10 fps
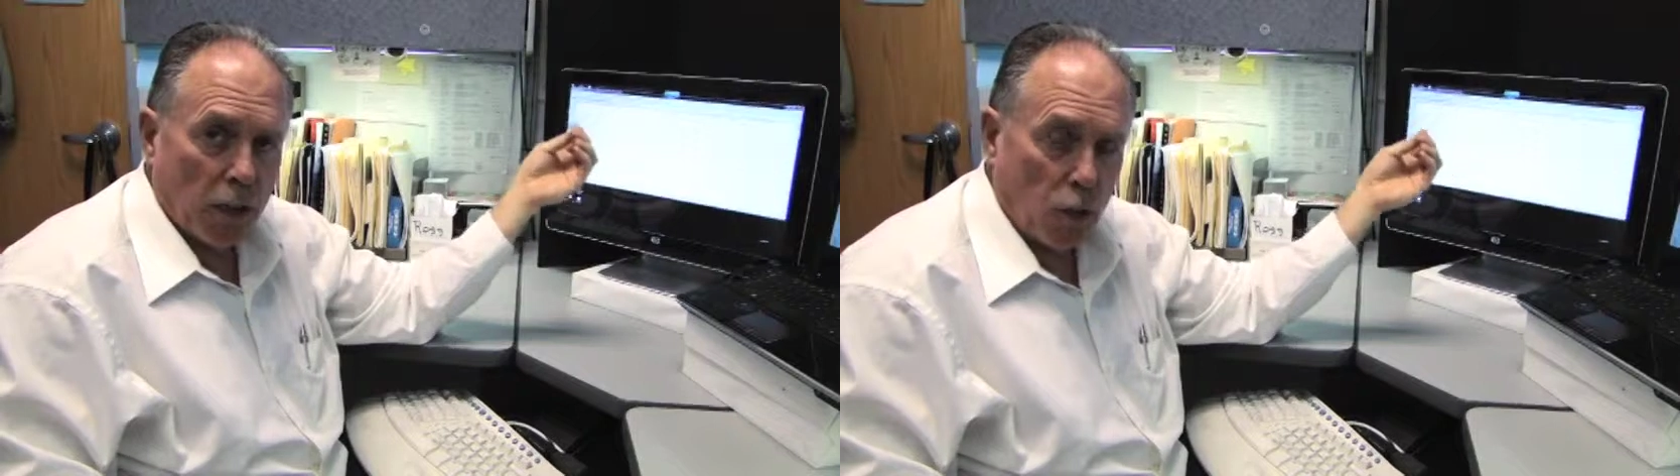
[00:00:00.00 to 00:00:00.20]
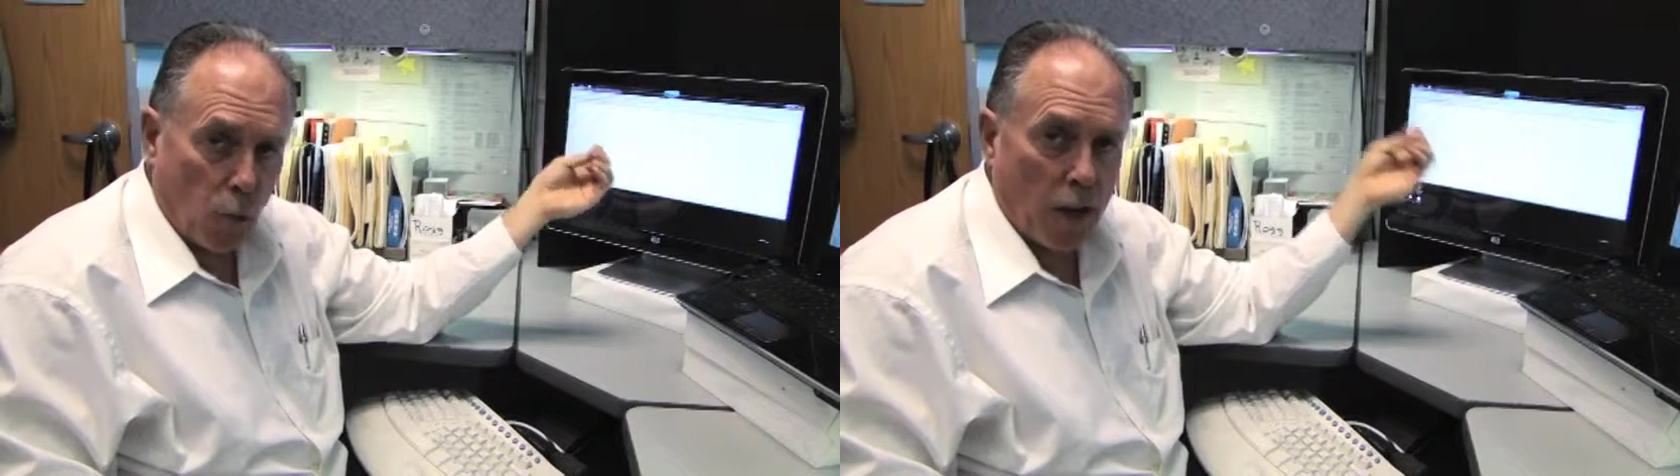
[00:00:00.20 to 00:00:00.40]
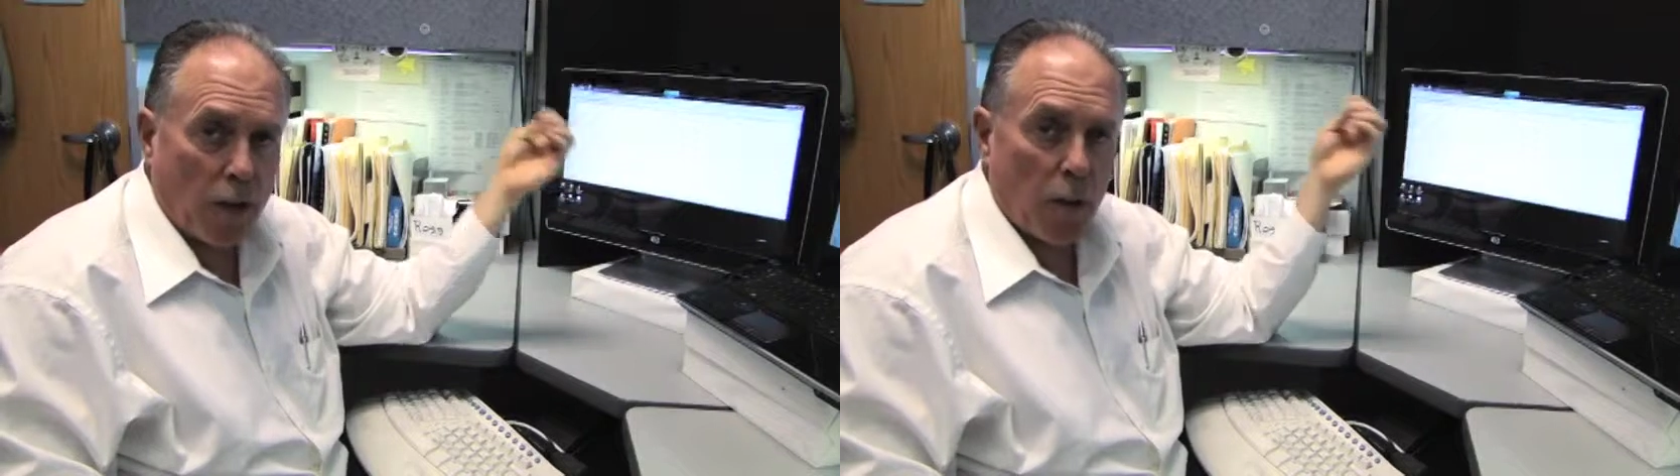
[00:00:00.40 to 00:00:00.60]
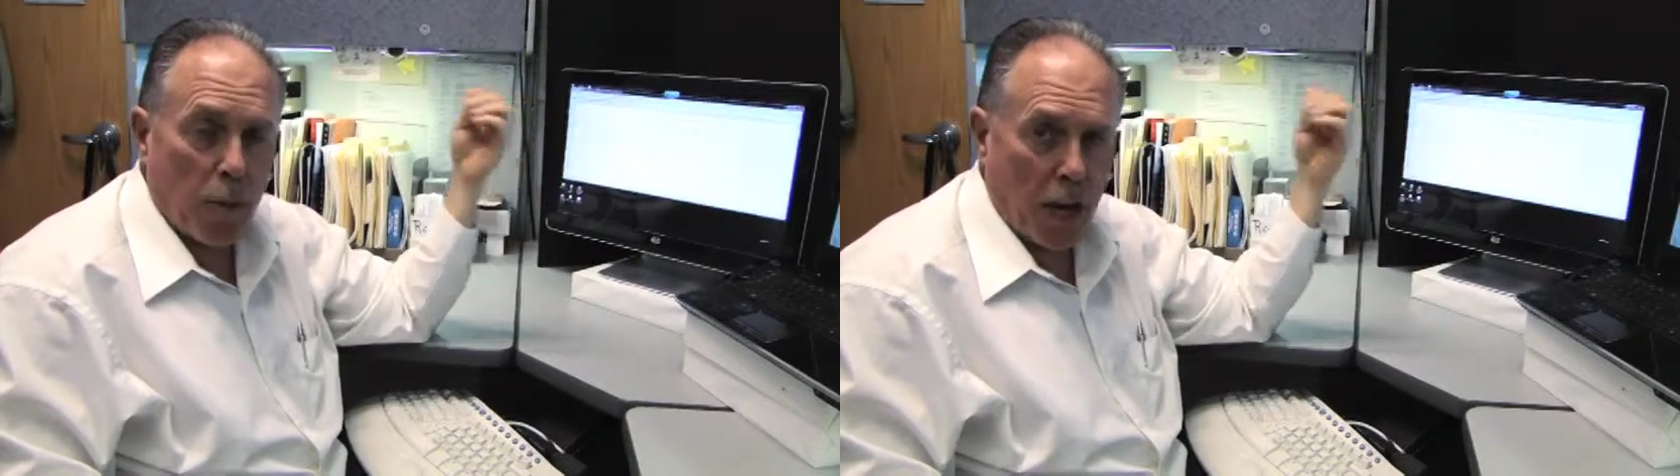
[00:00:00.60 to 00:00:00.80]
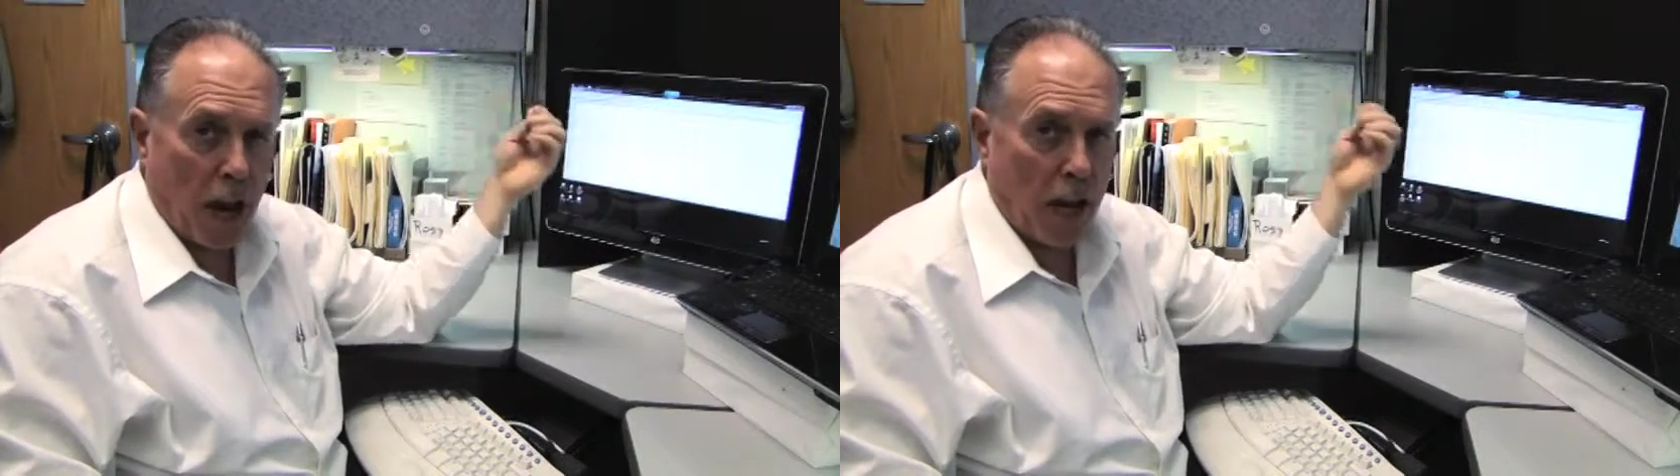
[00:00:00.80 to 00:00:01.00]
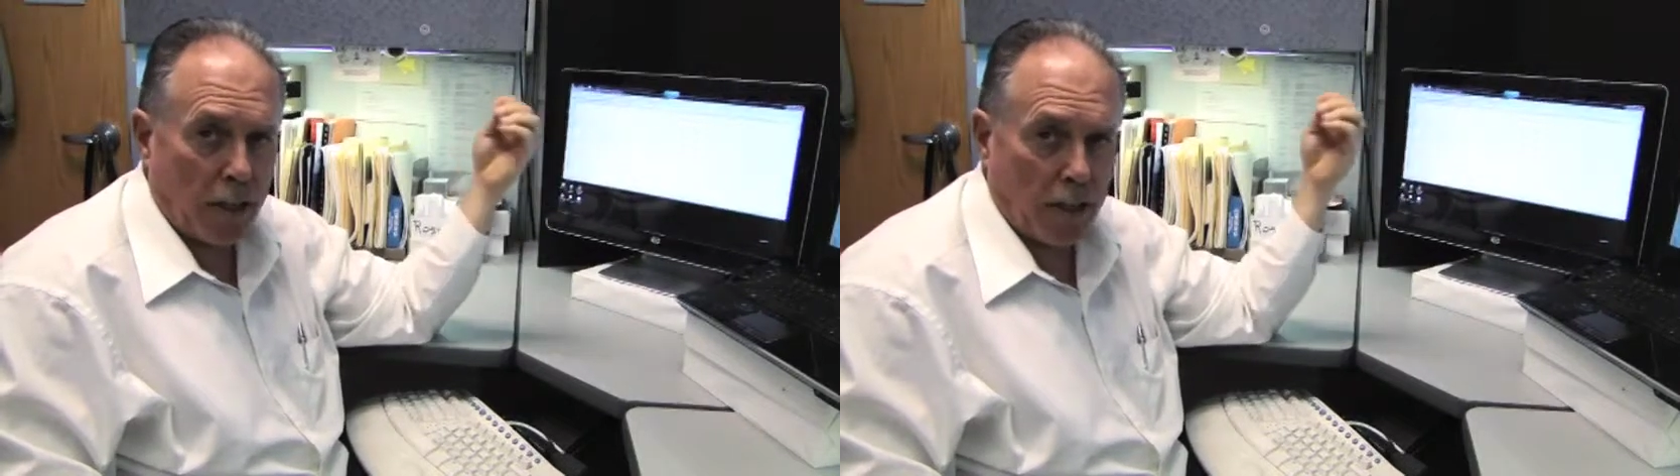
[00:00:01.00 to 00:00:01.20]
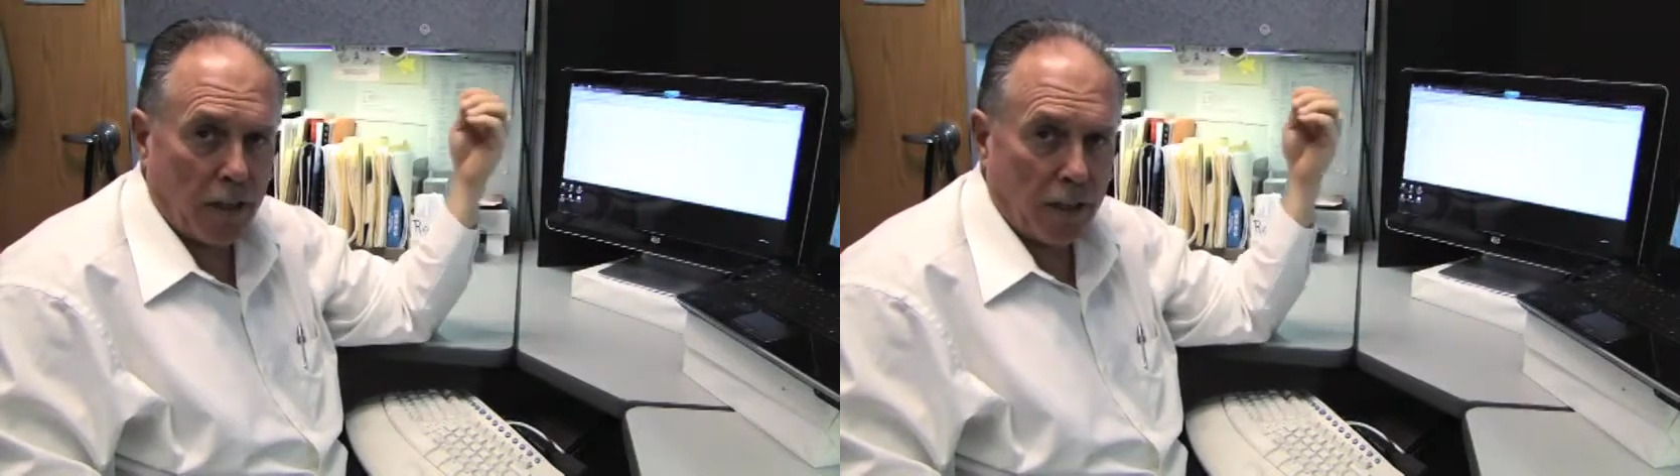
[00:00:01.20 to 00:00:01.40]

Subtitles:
directly behind